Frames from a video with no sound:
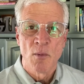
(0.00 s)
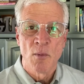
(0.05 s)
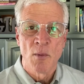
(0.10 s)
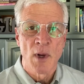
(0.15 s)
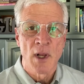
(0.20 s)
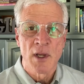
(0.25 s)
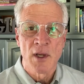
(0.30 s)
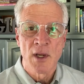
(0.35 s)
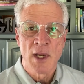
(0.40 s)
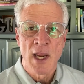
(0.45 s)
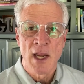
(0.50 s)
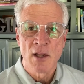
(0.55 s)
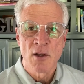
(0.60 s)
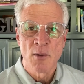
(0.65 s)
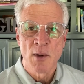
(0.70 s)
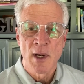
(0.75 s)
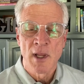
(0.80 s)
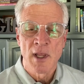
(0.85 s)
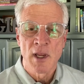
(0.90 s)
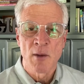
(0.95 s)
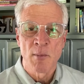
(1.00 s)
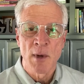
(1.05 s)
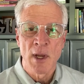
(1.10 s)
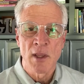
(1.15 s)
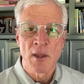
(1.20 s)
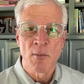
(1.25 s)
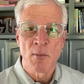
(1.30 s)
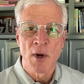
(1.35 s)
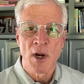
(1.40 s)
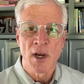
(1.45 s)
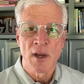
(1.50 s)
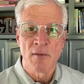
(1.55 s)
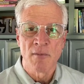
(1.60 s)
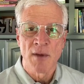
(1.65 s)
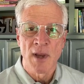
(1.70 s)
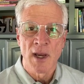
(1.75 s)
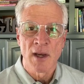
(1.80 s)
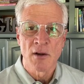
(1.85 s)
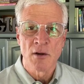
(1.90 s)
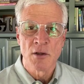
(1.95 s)
While you can't do anything about the market
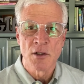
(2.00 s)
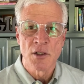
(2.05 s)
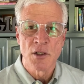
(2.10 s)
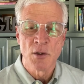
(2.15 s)
factors,